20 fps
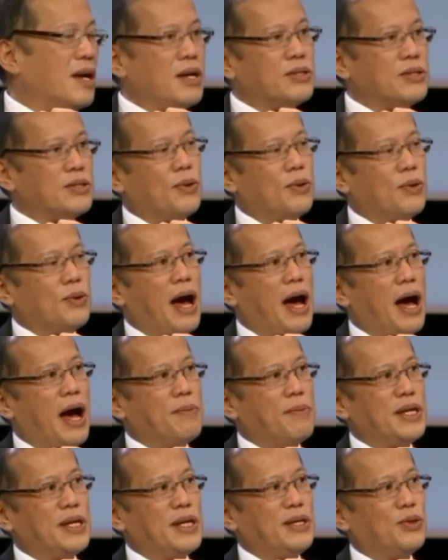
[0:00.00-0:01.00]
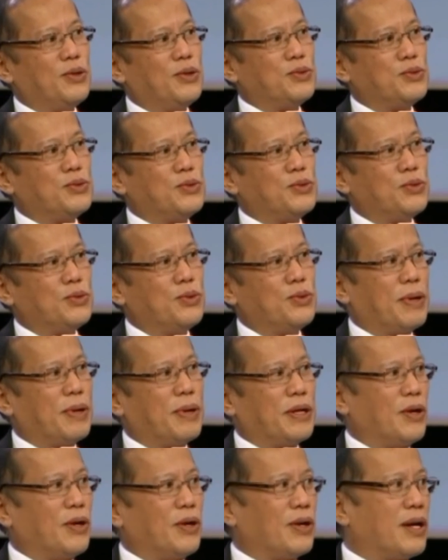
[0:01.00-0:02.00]
So absent those 2
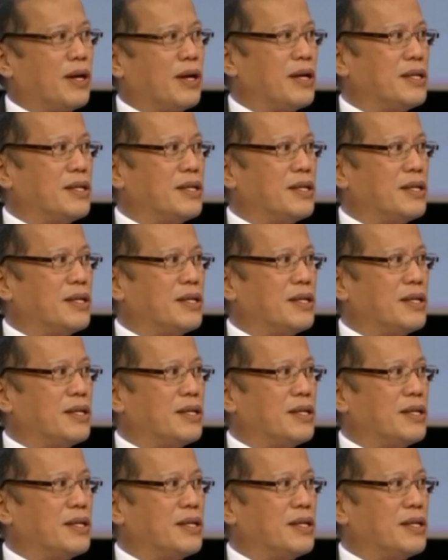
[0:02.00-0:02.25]
particular